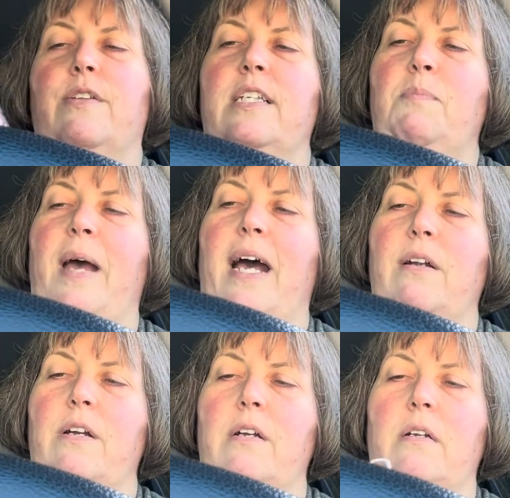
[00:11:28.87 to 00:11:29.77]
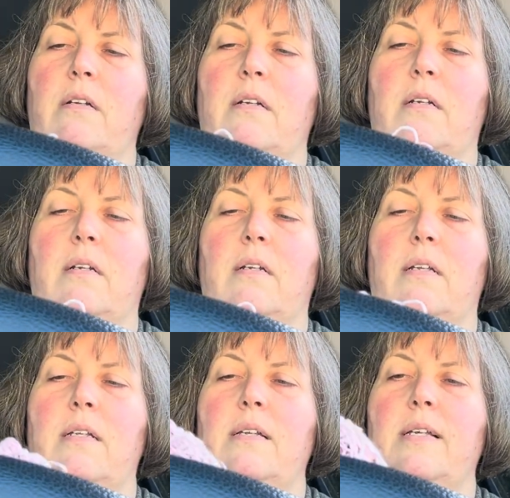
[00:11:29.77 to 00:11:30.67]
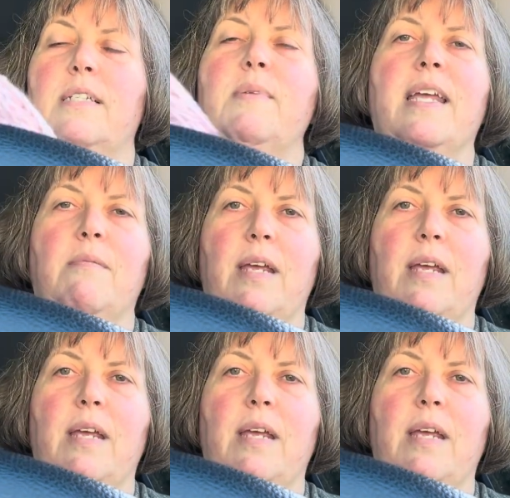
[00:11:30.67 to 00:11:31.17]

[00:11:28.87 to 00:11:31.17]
this pattern is making